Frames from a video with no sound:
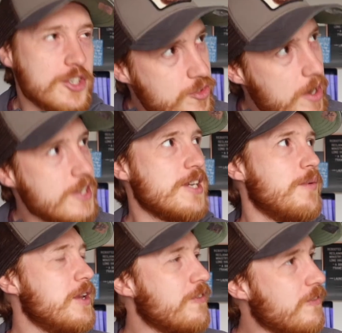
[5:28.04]
stressing,
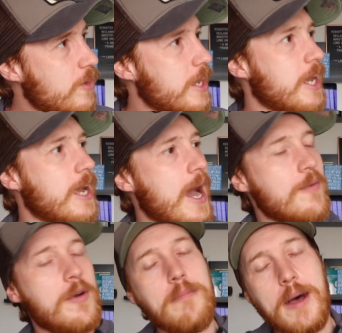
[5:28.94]
when you're freaking out,
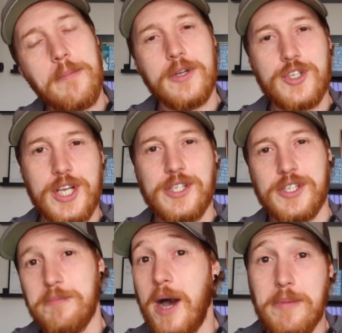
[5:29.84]
remember
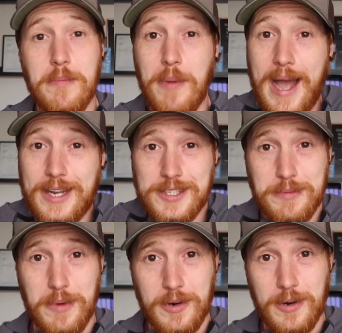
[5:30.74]
Jesus might be back
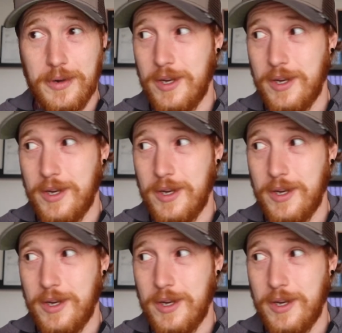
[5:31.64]
tomorrow.